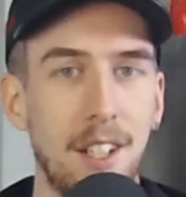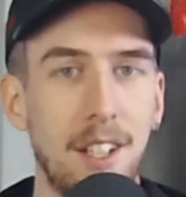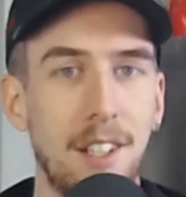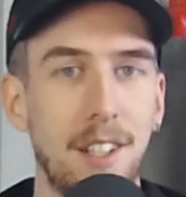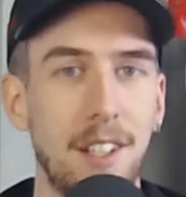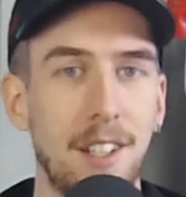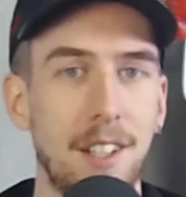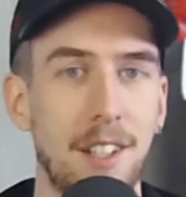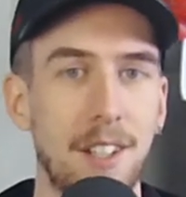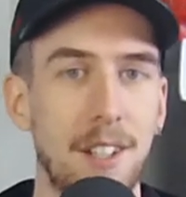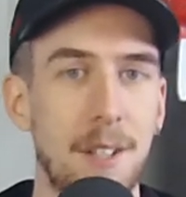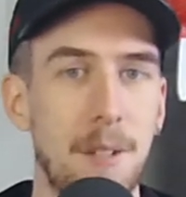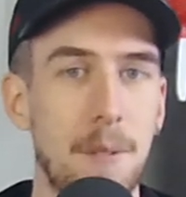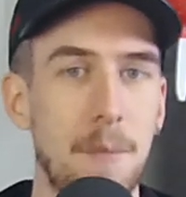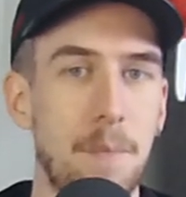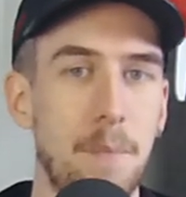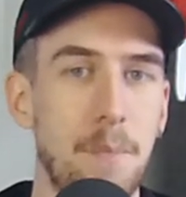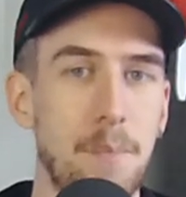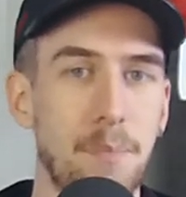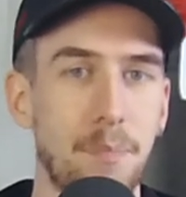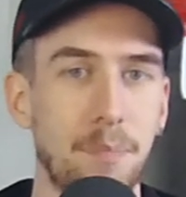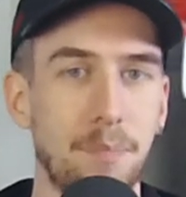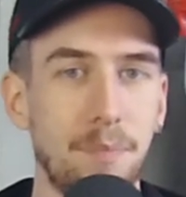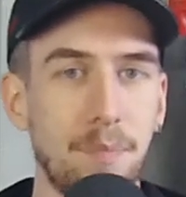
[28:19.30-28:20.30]

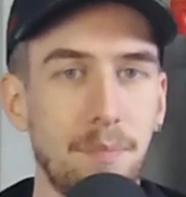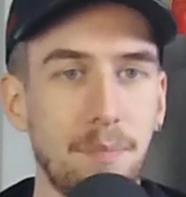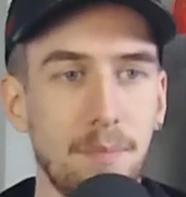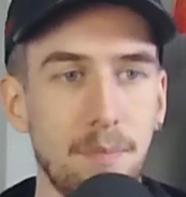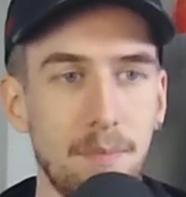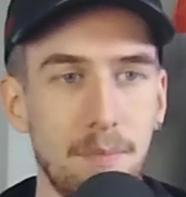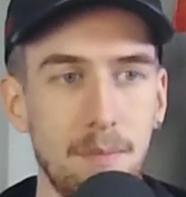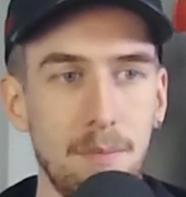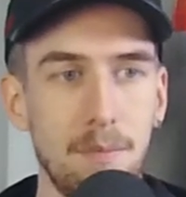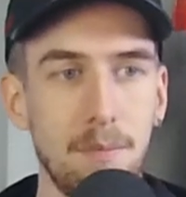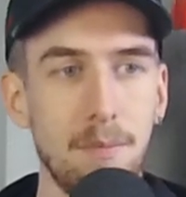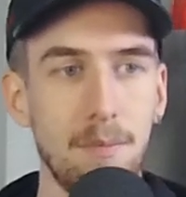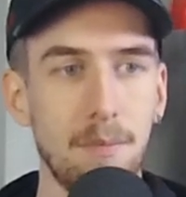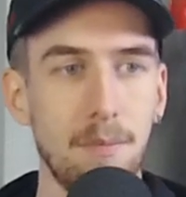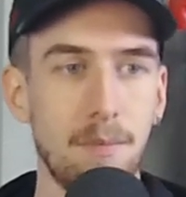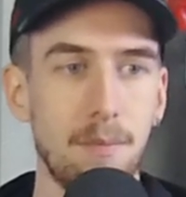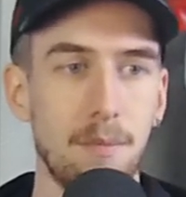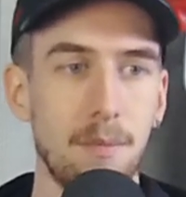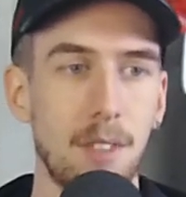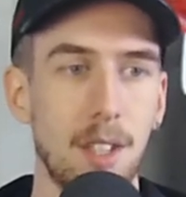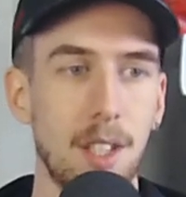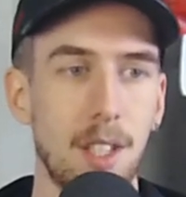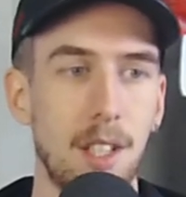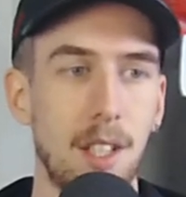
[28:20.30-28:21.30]

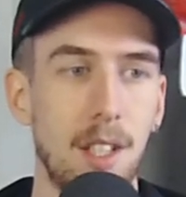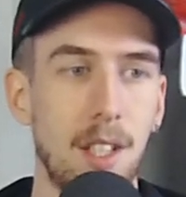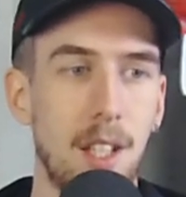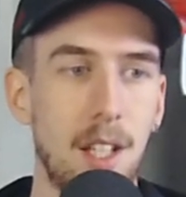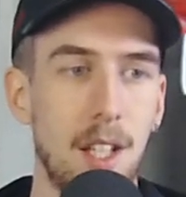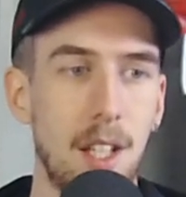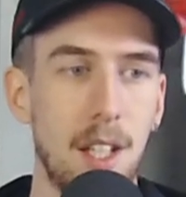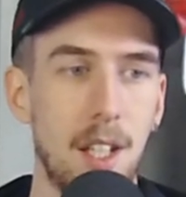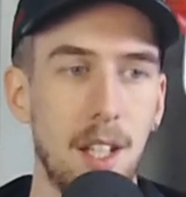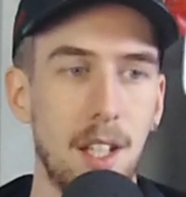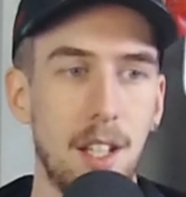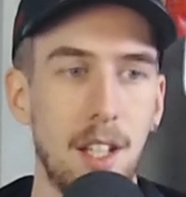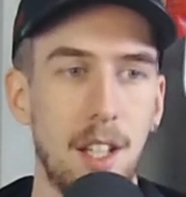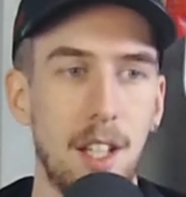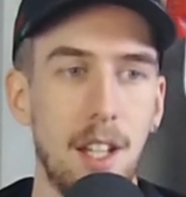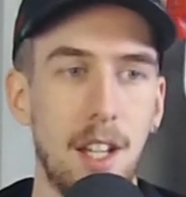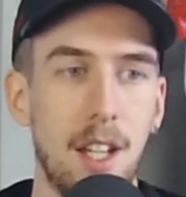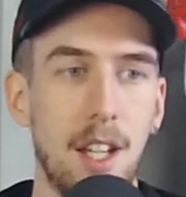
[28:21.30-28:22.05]
No one is speaking in this clip.